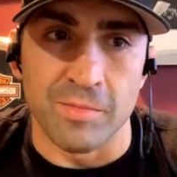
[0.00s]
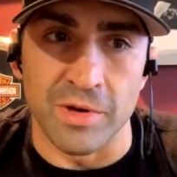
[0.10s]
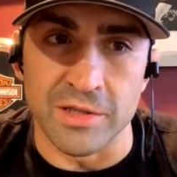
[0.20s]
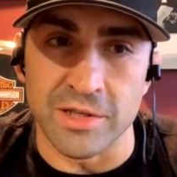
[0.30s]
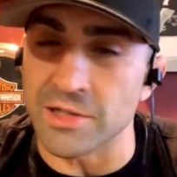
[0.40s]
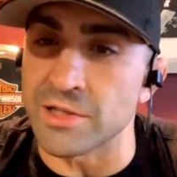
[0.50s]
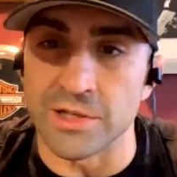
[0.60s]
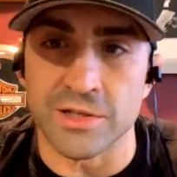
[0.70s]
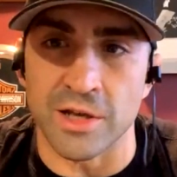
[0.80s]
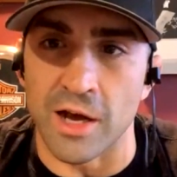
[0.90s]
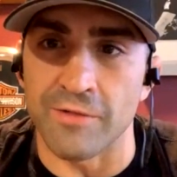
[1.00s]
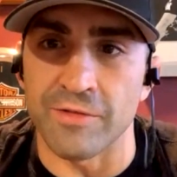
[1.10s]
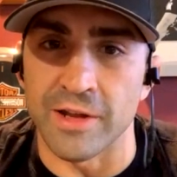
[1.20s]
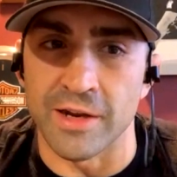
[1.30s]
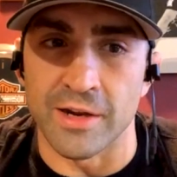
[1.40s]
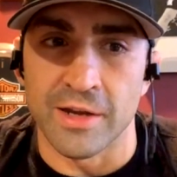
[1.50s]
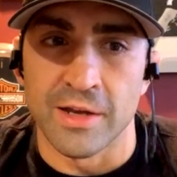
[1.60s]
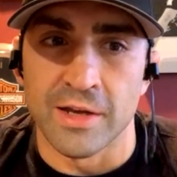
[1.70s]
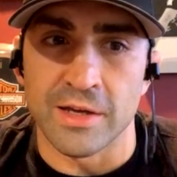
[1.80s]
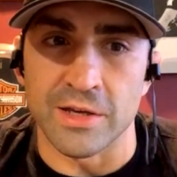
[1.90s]
But Dustin is tough, and
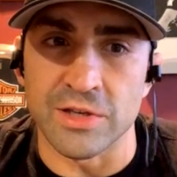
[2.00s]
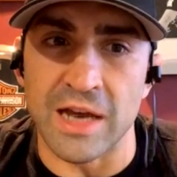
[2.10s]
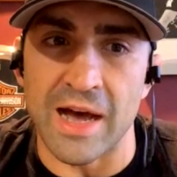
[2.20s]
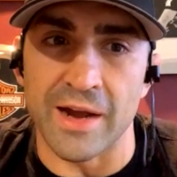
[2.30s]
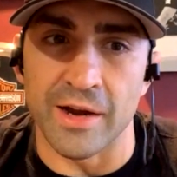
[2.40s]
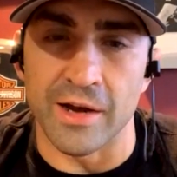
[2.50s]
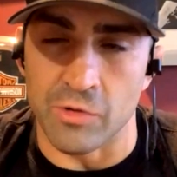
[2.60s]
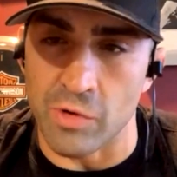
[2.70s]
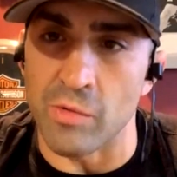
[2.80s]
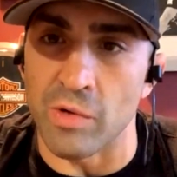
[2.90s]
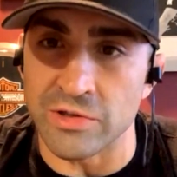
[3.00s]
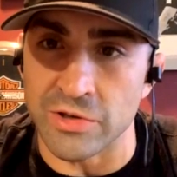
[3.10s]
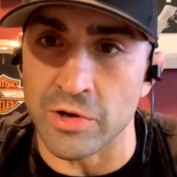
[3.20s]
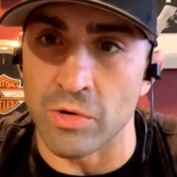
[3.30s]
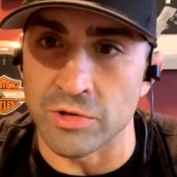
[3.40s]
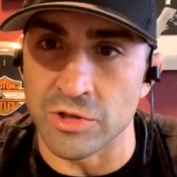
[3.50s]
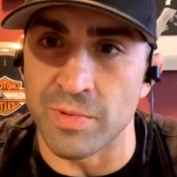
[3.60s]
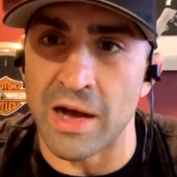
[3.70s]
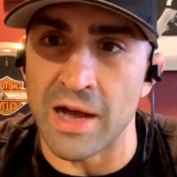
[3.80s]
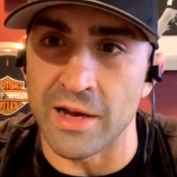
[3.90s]
He's got great wrestling coaches
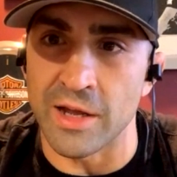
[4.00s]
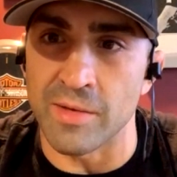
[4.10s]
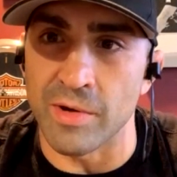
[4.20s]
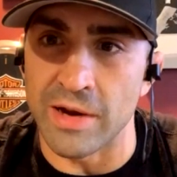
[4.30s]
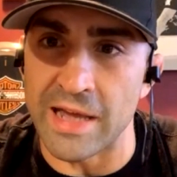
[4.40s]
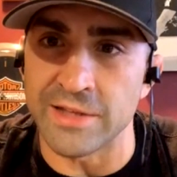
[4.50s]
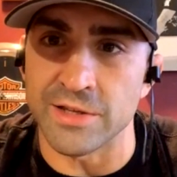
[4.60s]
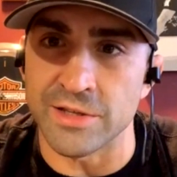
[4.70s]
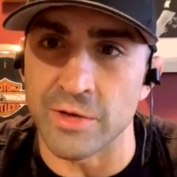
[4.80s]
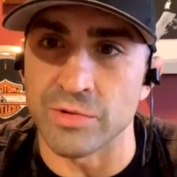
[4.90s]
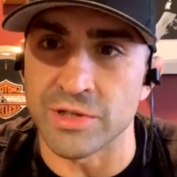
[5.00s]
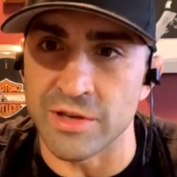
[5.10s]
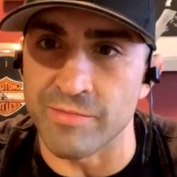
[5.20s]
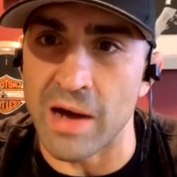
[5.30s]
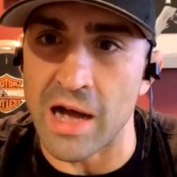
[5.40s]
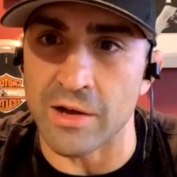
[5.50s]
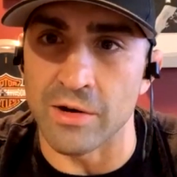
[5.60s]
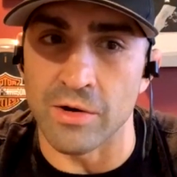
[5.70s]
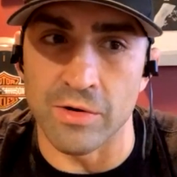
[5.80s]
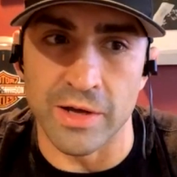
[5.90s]
behind him at ATT with Steve
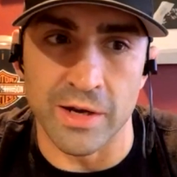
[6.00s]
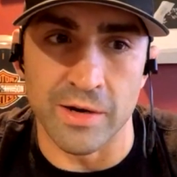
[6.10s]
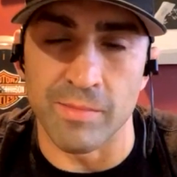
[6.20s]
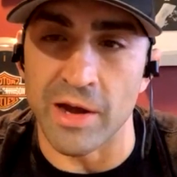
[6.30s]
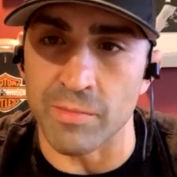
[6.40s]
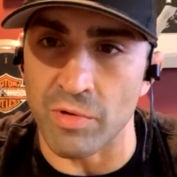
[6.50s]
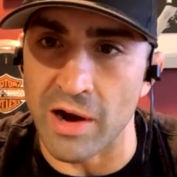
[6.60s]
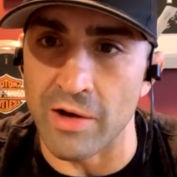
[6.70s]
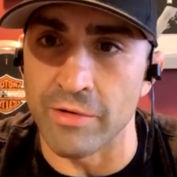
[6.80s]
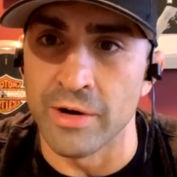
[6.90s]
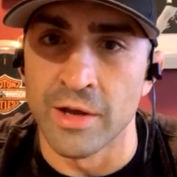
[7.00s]
Mako and Mike Brown.